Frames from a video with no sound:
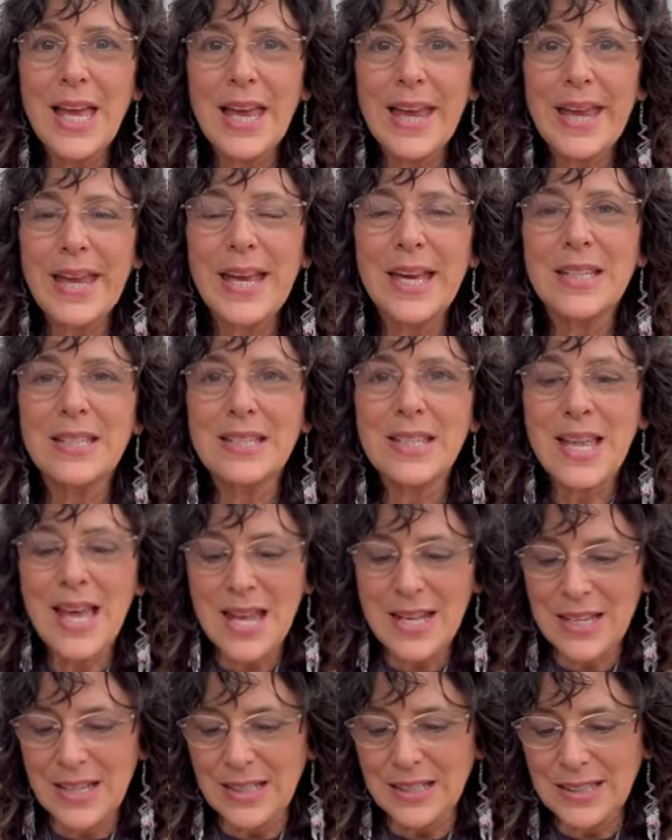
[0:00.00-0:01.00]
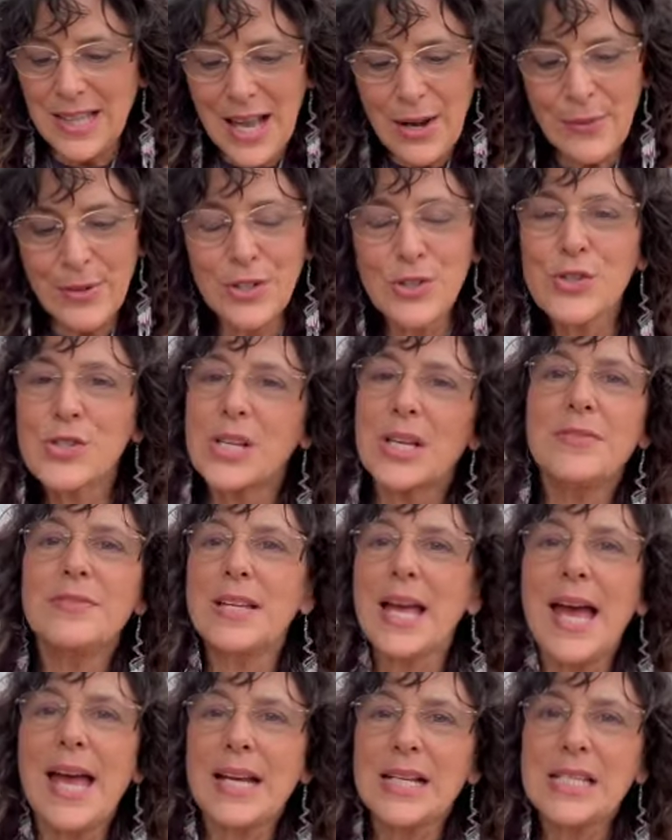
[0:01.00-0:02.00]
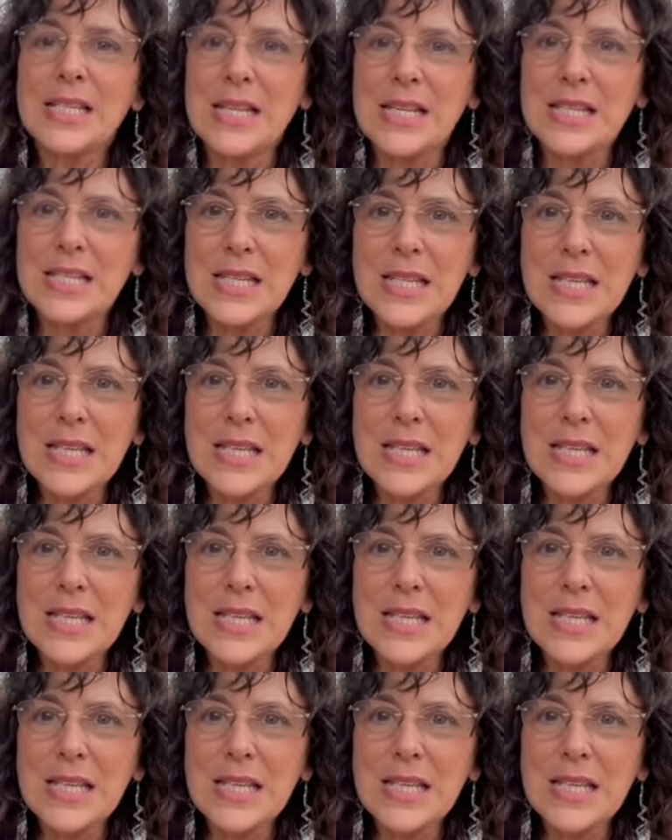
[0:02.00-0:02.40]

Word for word: and then allowing yourself to access